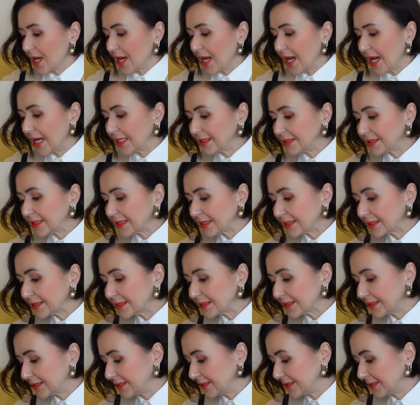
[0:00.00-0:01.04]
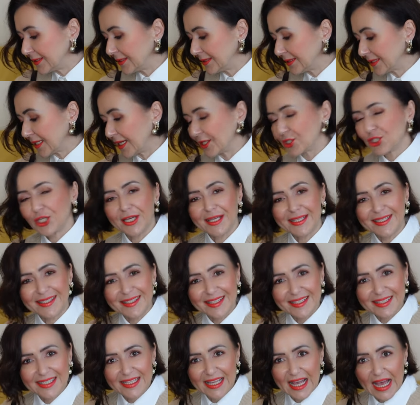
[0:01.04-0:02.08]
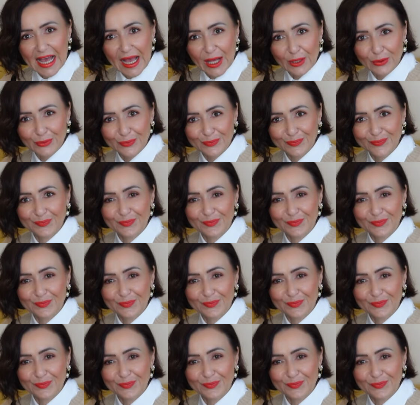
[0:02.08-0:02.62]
until I chased it down